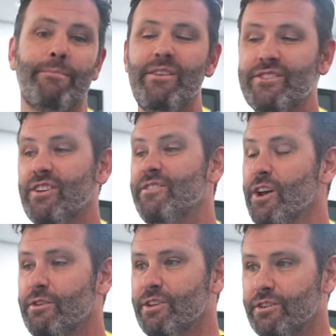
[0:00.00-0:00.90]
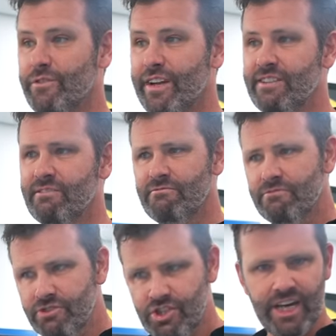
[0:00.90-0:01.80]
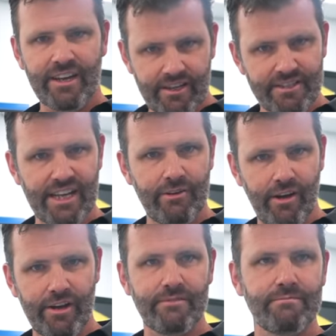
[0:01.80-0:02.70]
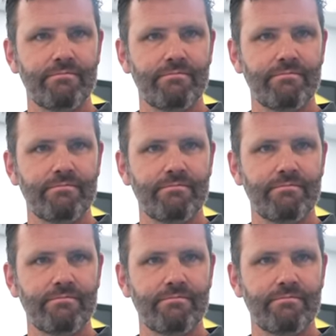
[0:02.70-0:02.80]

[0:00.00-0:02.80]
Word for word: But so if you notice those things, check your saddle height.